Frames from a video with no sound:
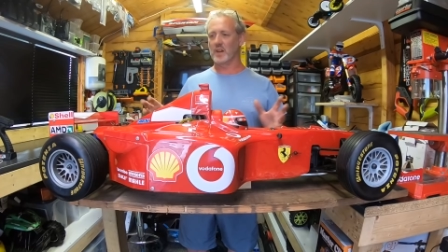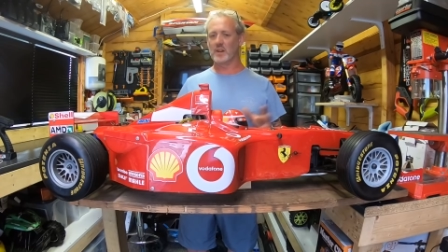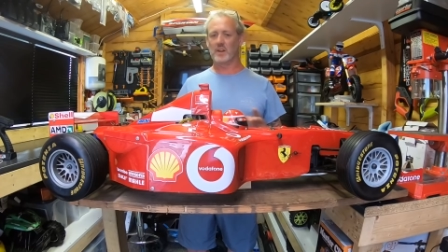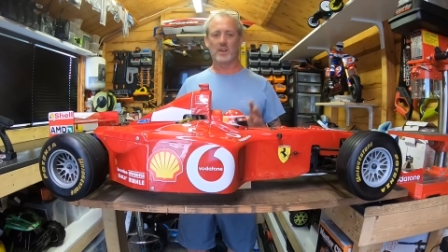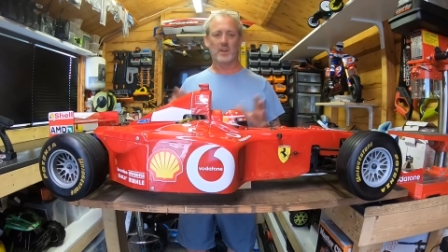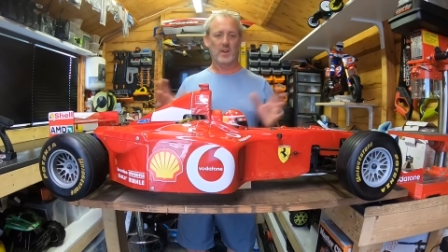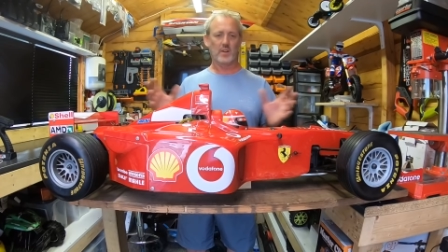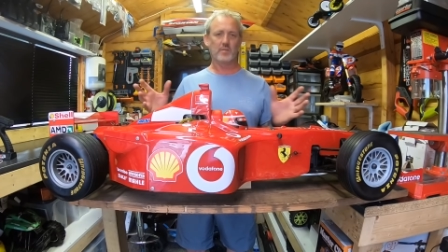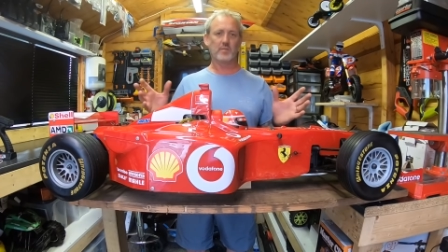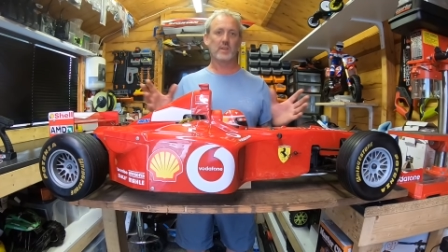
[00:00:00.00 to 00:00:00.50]
and
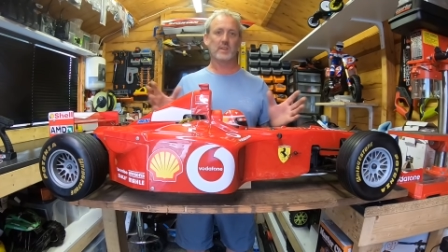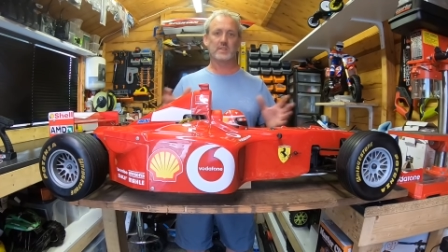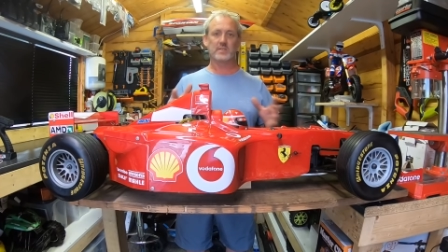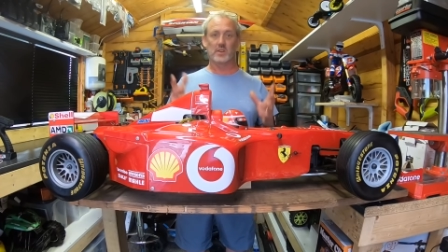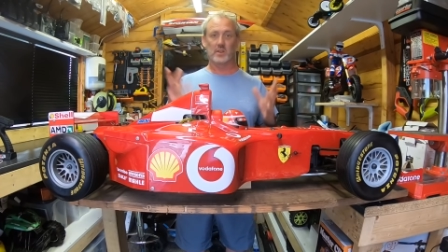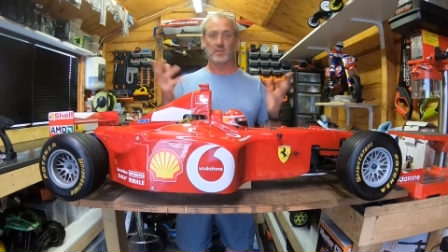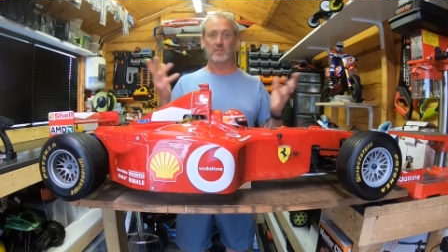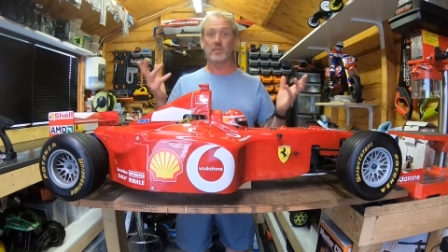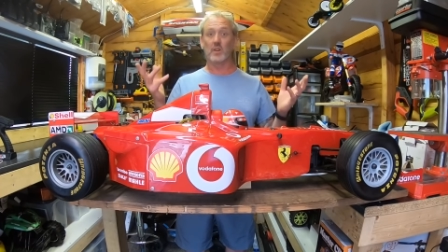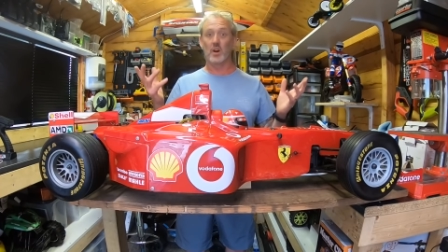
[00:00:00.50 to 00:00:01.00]
hopefully it's
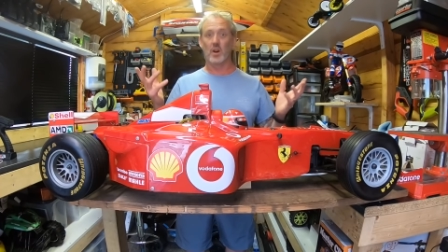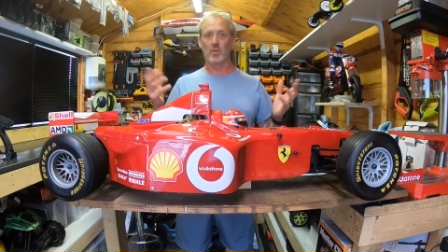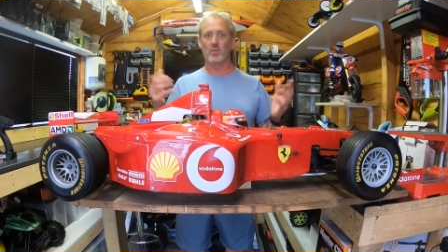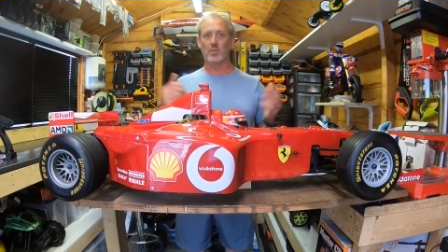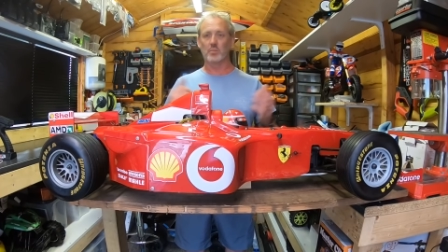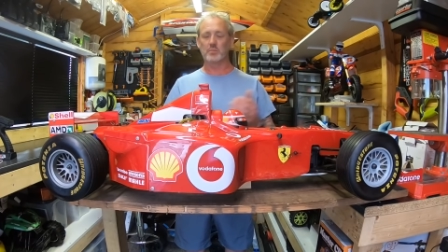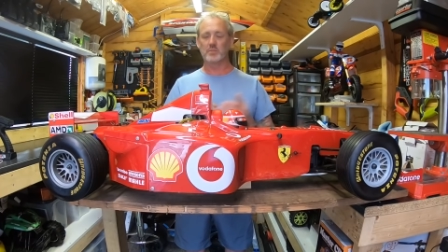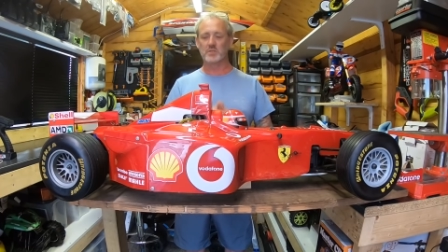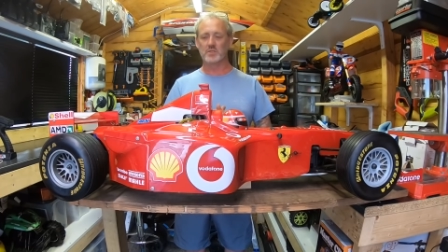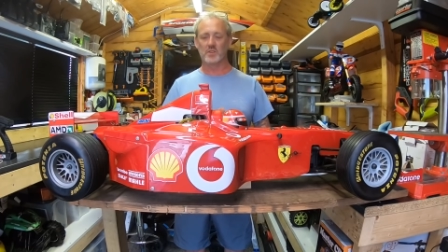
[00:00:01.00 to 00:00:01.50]
going to fire
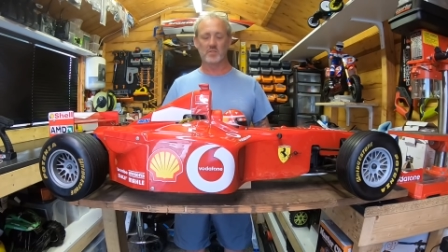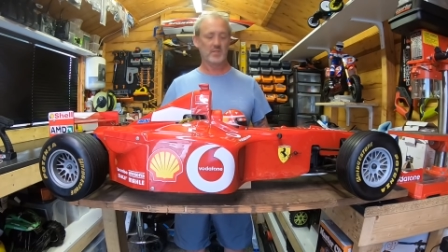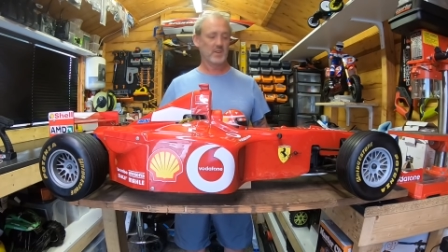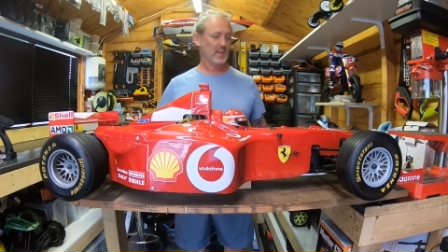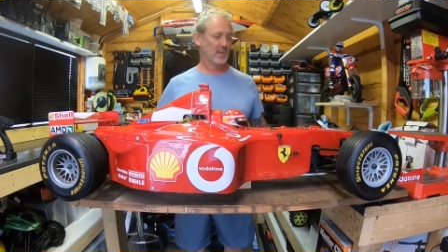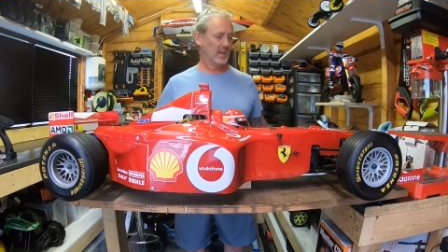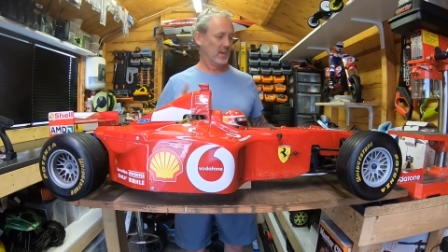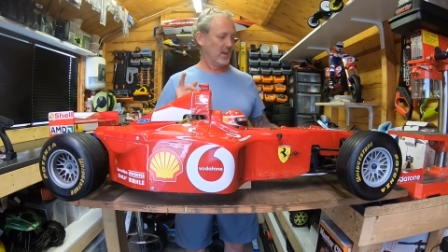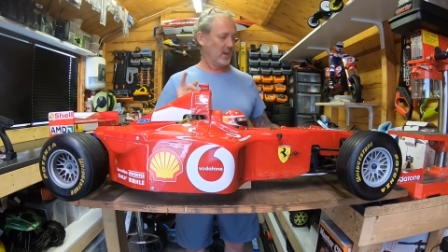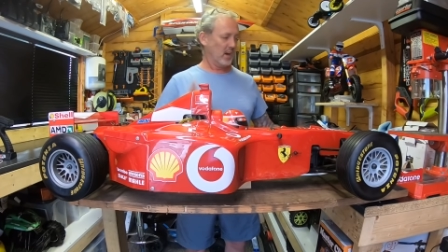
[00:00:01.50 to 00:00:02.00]
up and stuff,
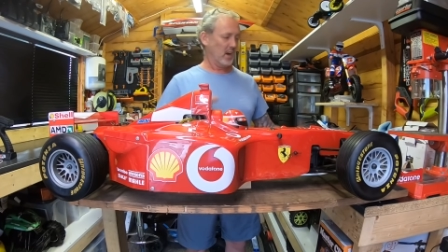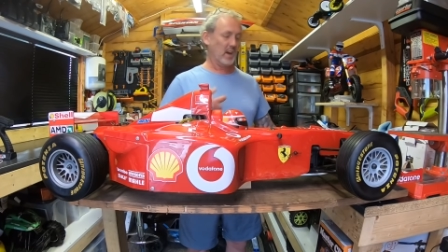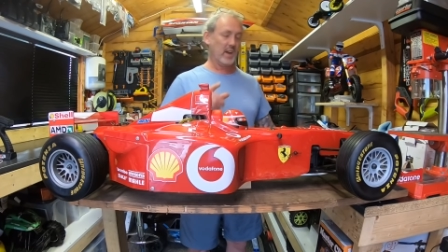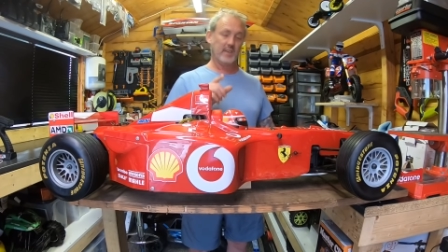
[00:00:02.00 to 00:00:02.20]
I